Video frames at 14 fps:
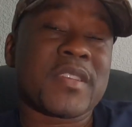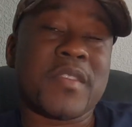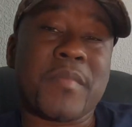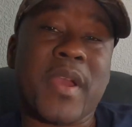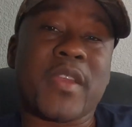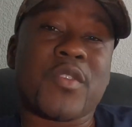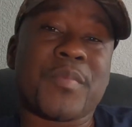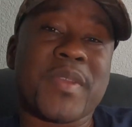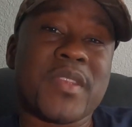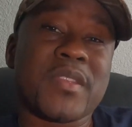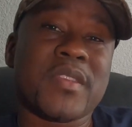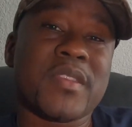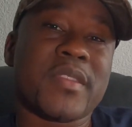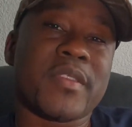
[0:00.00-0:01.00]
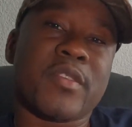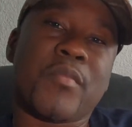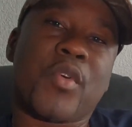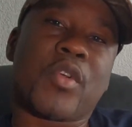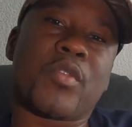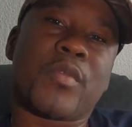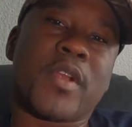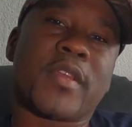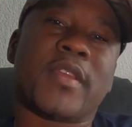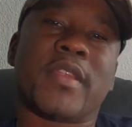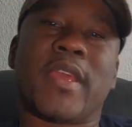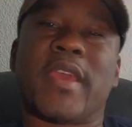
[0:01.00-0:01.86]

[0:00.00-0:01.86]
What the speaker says: in my opinion, they're more rugged